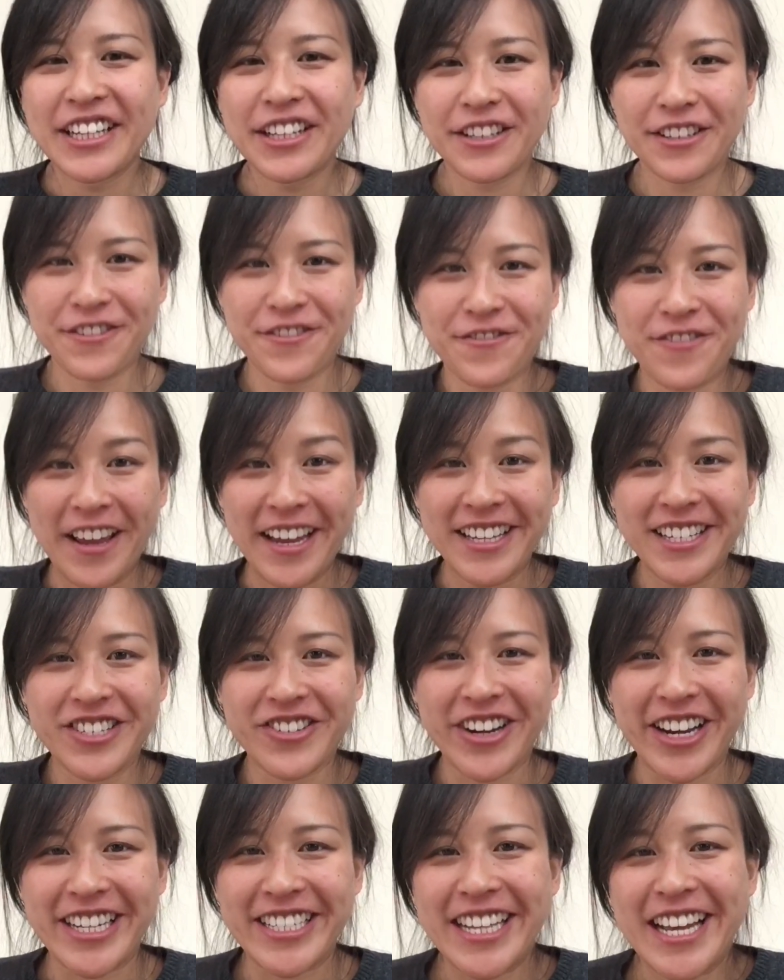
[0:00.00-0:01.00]
This is very
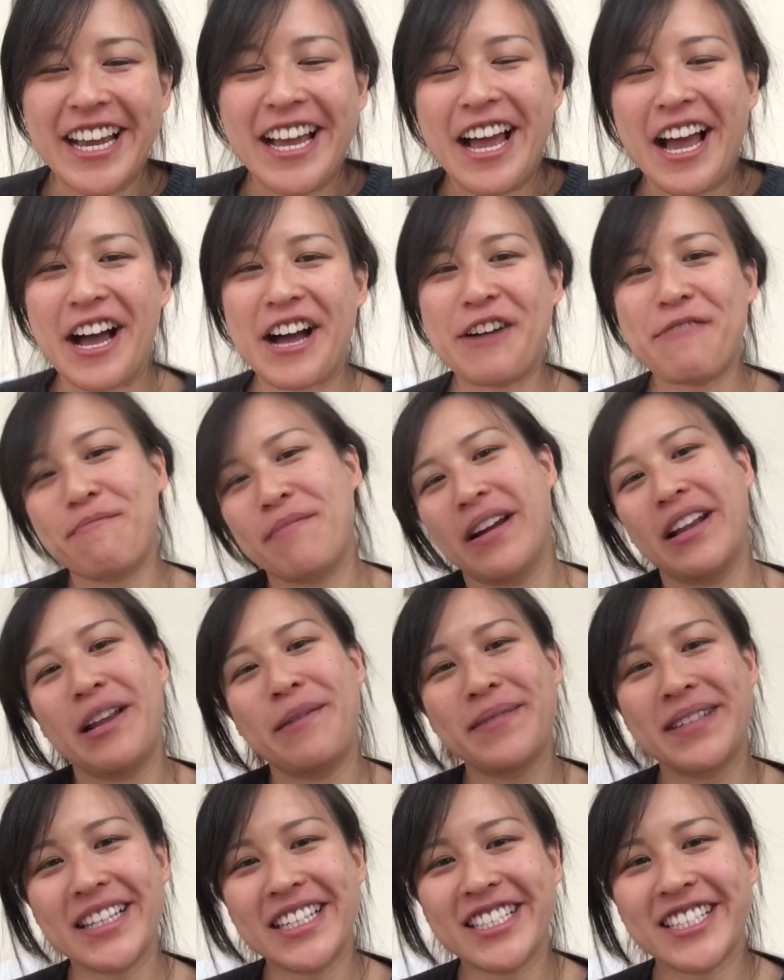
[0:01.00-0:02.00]
strange. My name
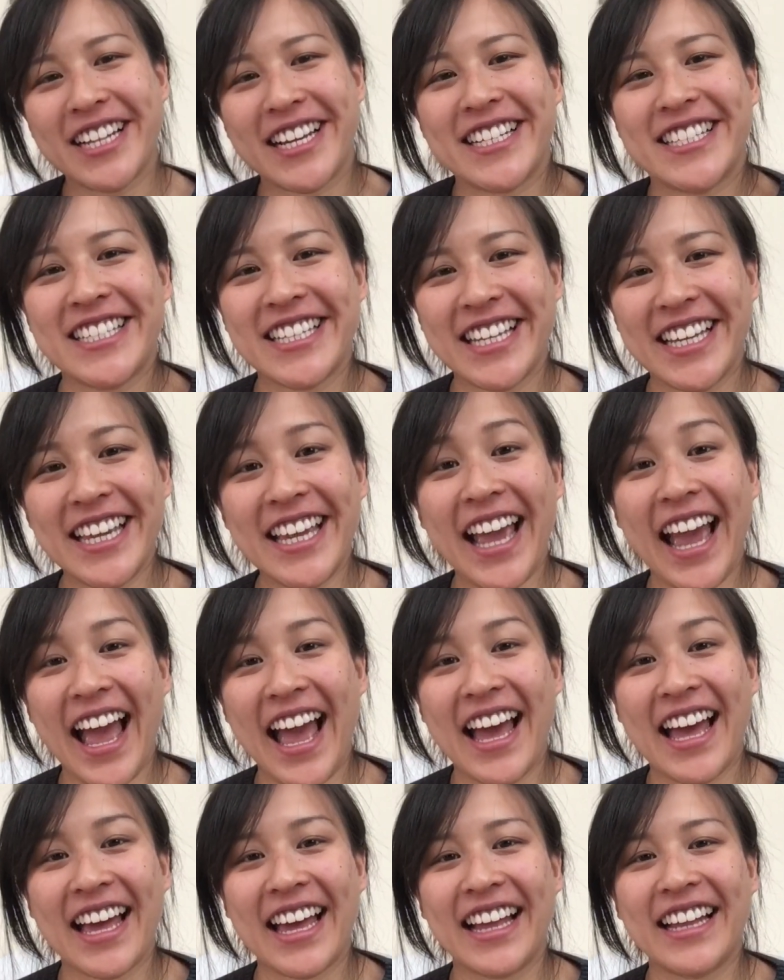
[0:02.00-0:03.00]
is Lynn JT,
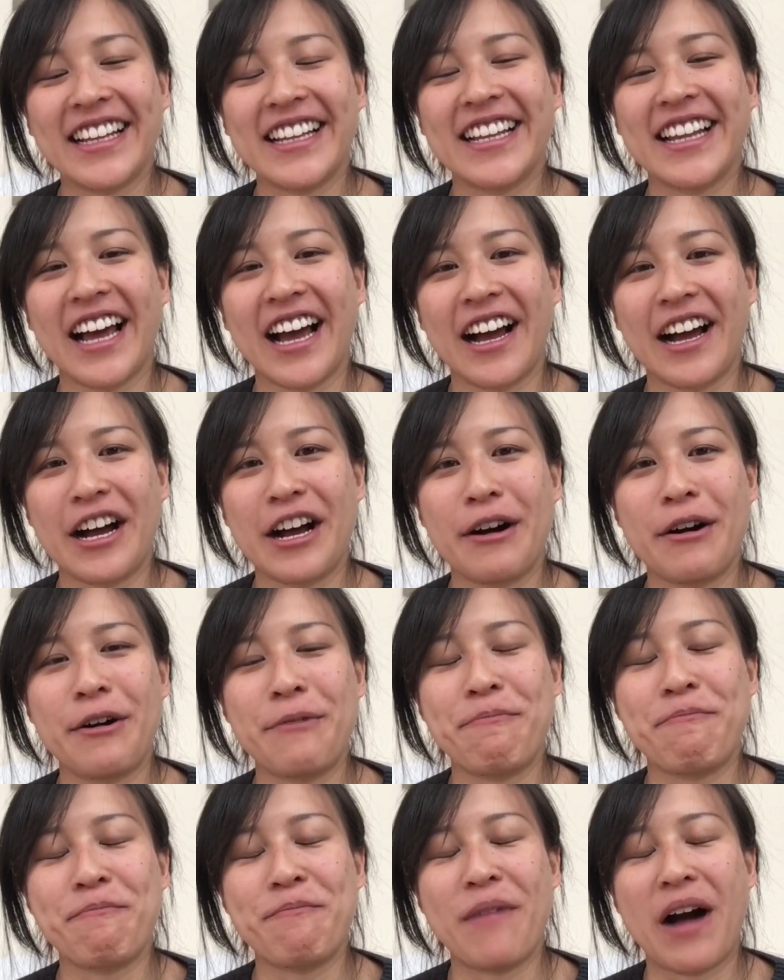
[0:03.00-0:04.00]
and
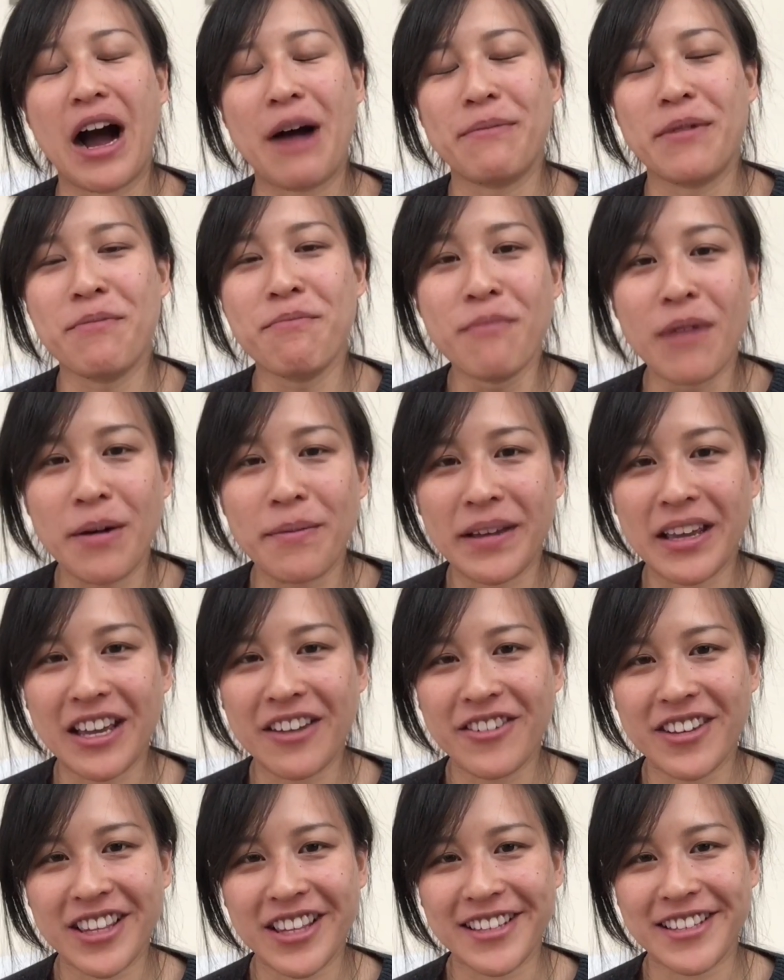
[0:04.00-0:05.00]
I'm a mummy
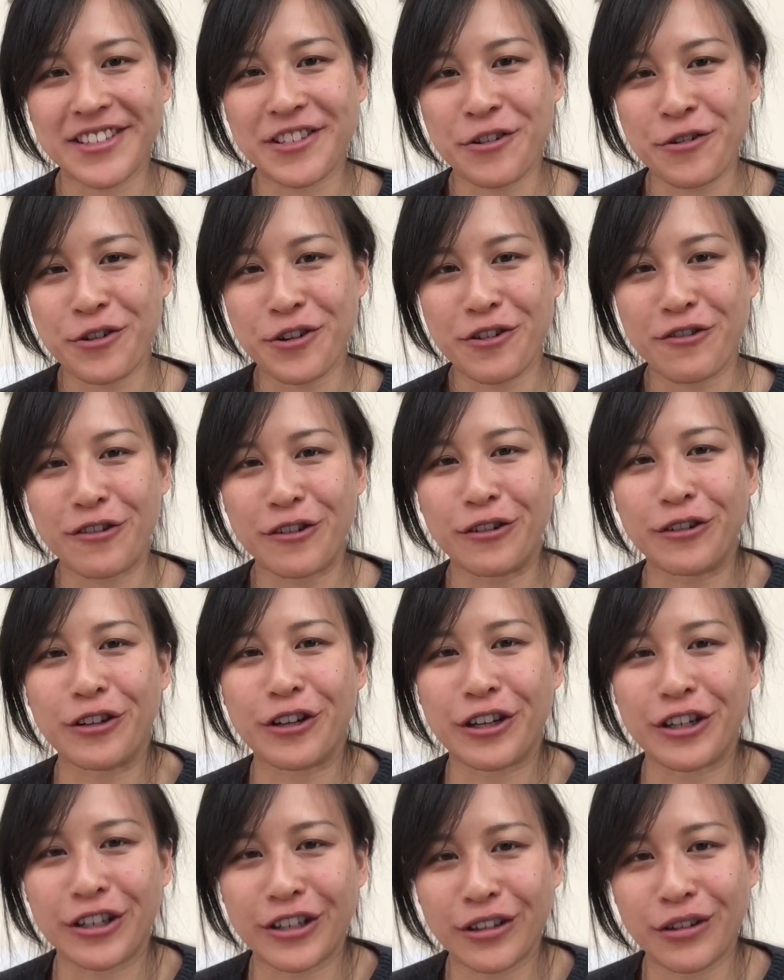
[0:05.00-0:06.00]
with a 2-year-old
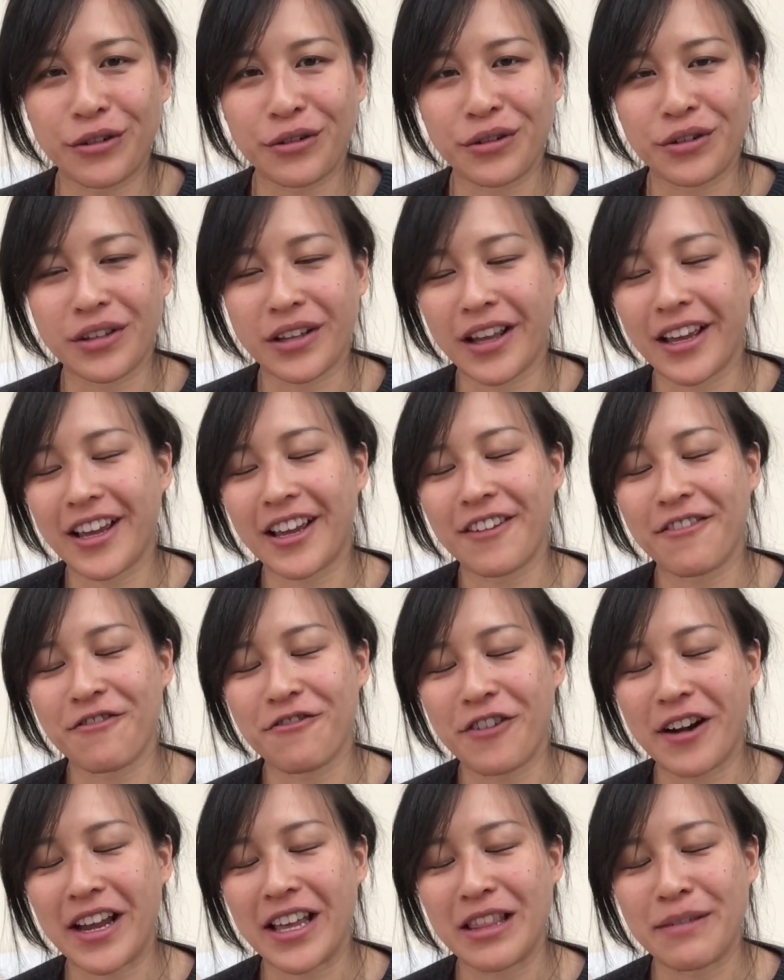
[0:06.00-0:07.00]
girl who's like
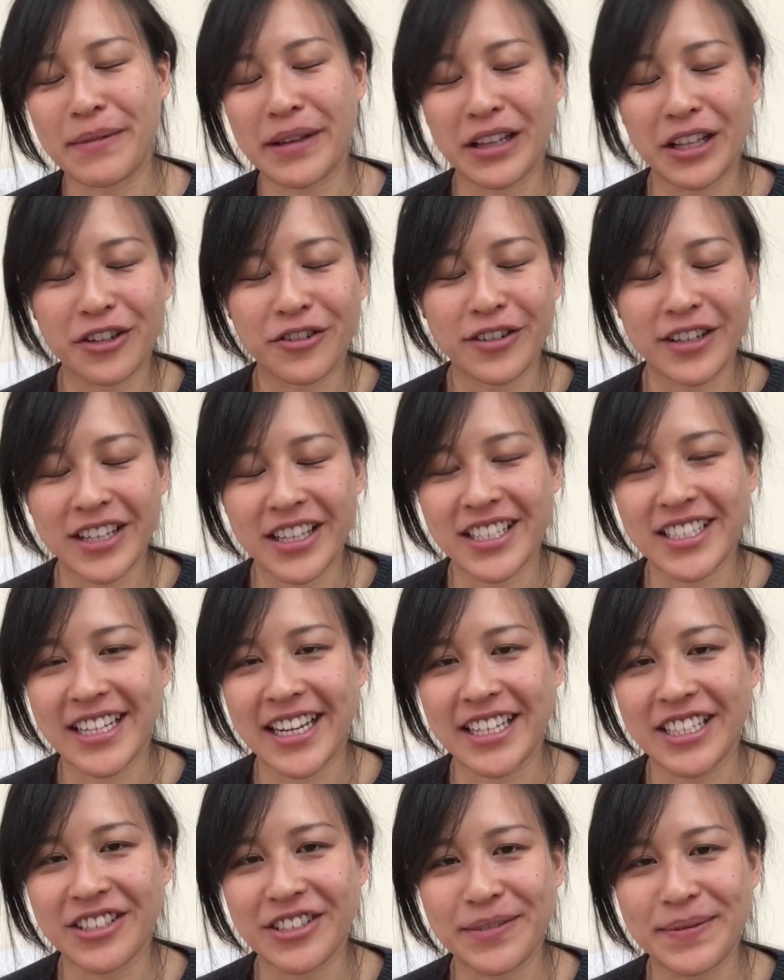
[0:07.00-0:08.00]
right in the middle of her
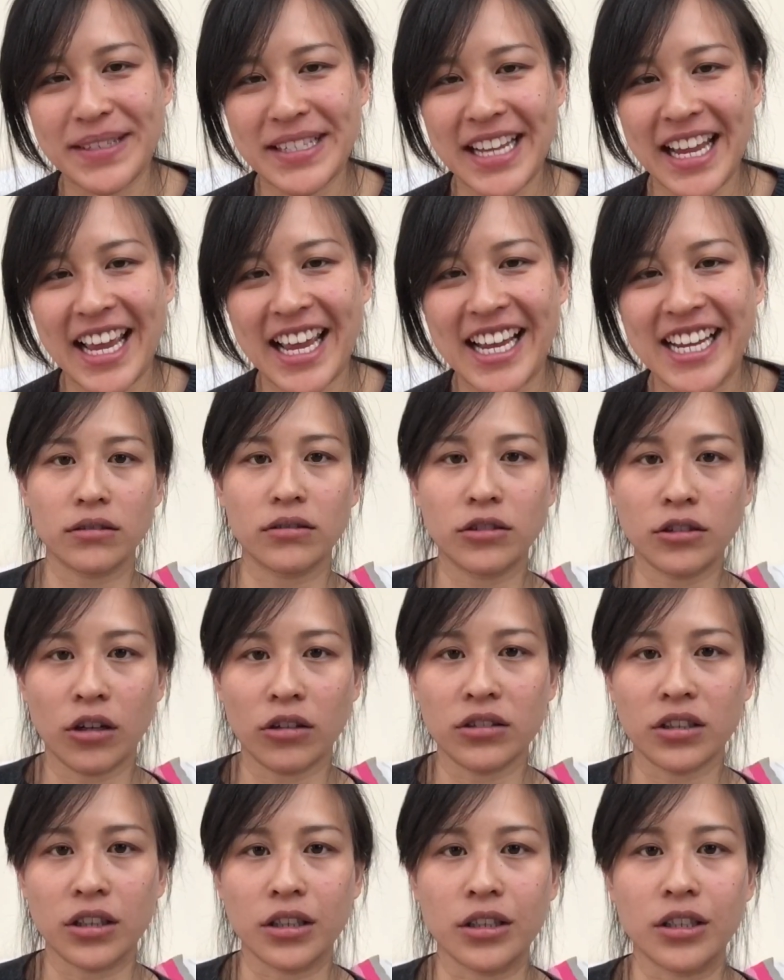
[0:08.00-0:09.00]
tantrum stage,
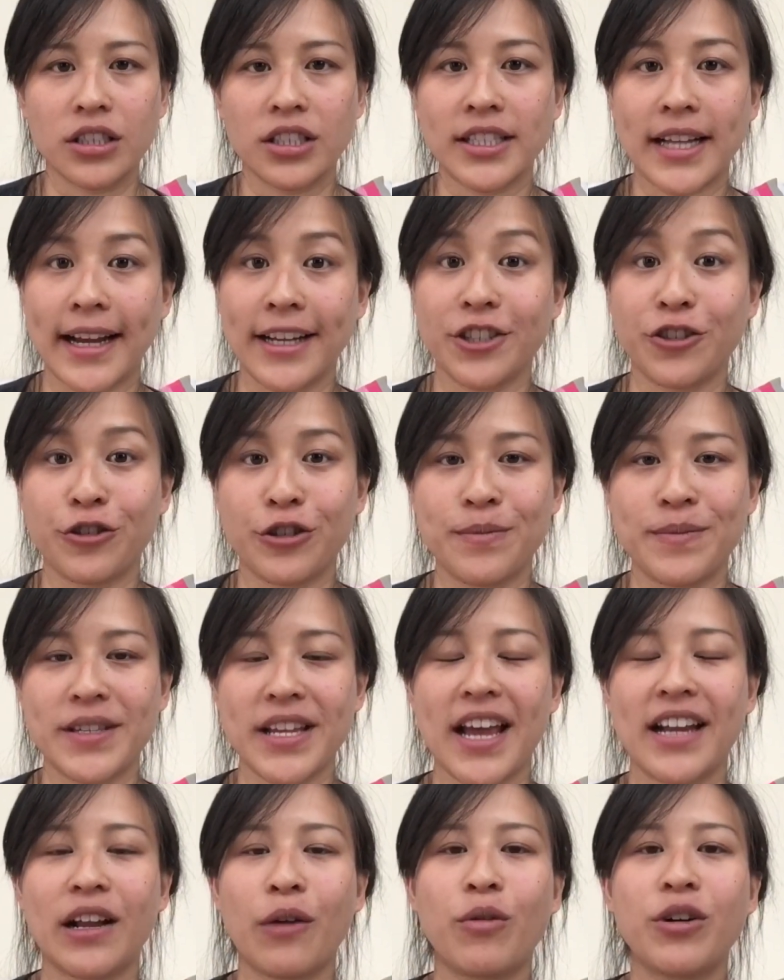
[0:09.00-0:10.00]
toddler tantrums,
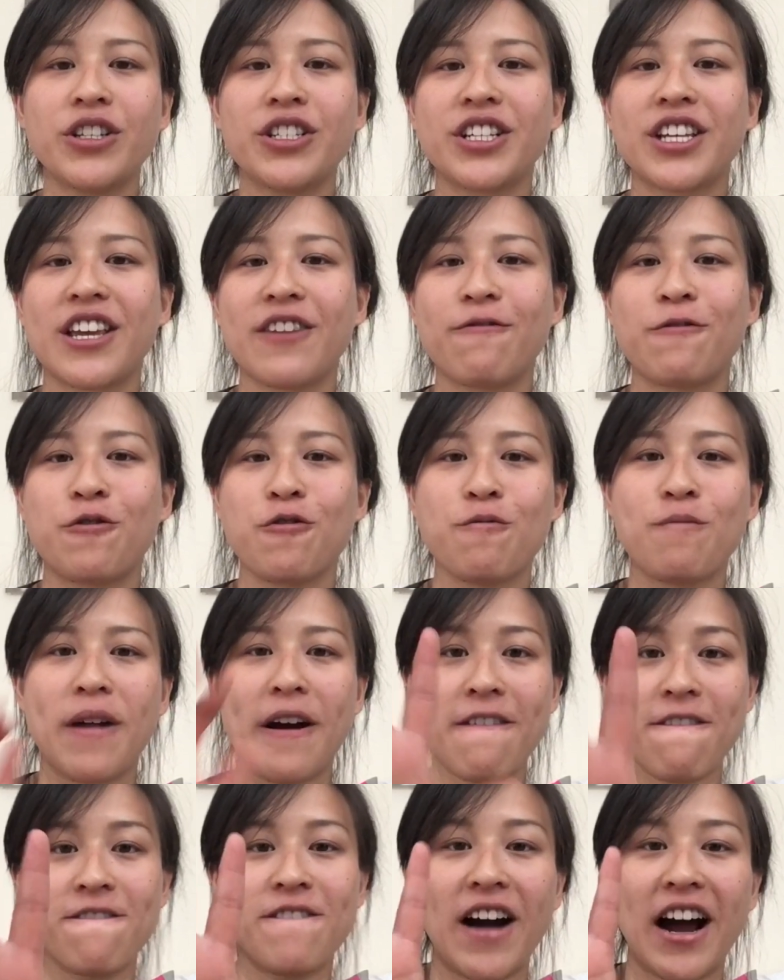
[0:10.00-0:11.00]
and I want to give you
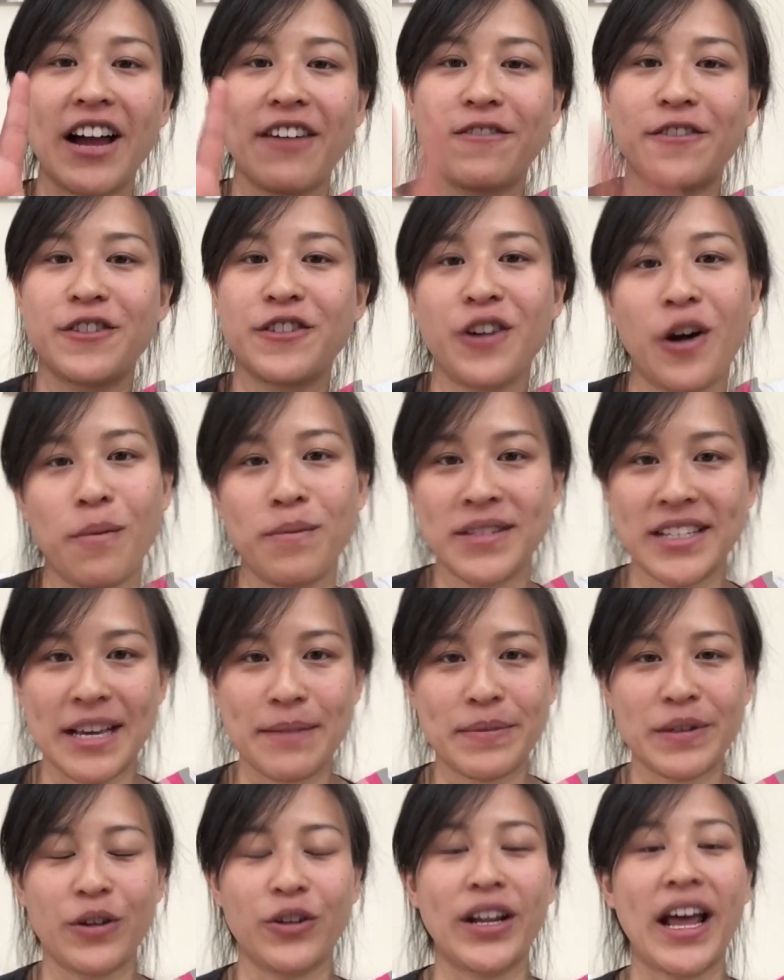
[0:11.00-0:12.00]
my 5 top
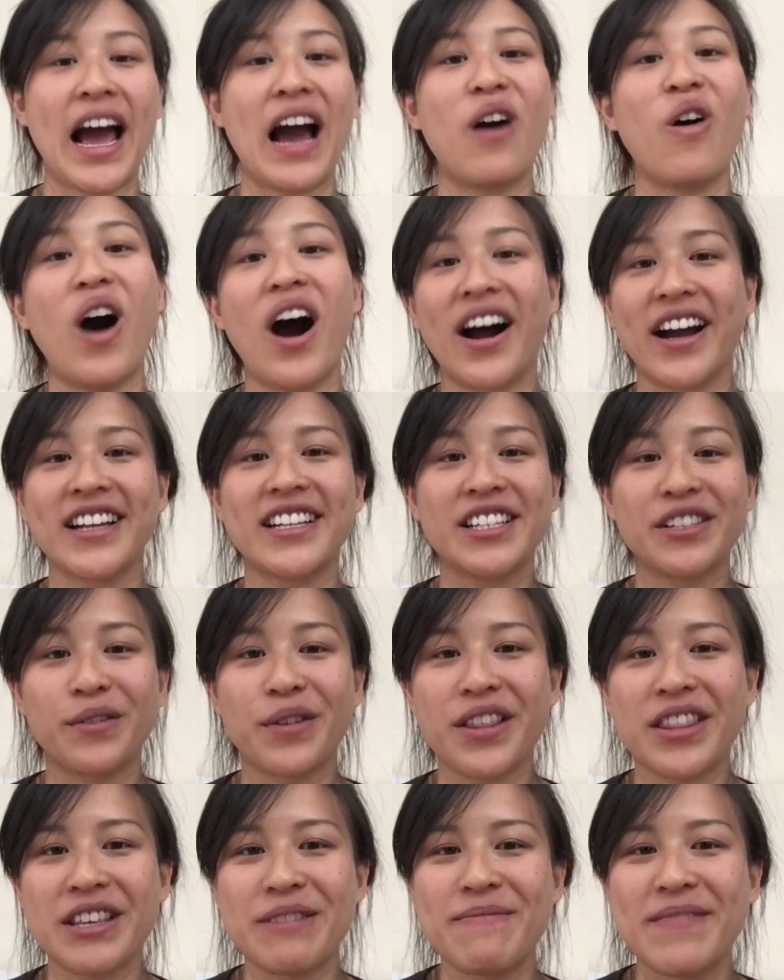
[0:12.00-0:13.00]
tips on how I deal
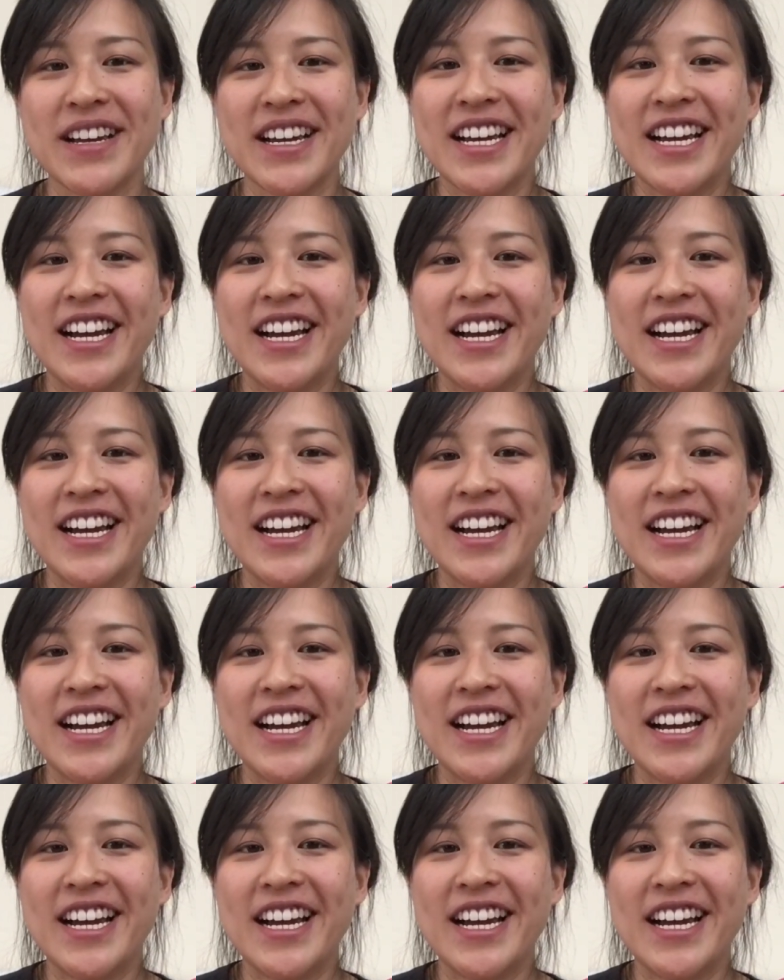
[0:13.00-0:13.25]
with them.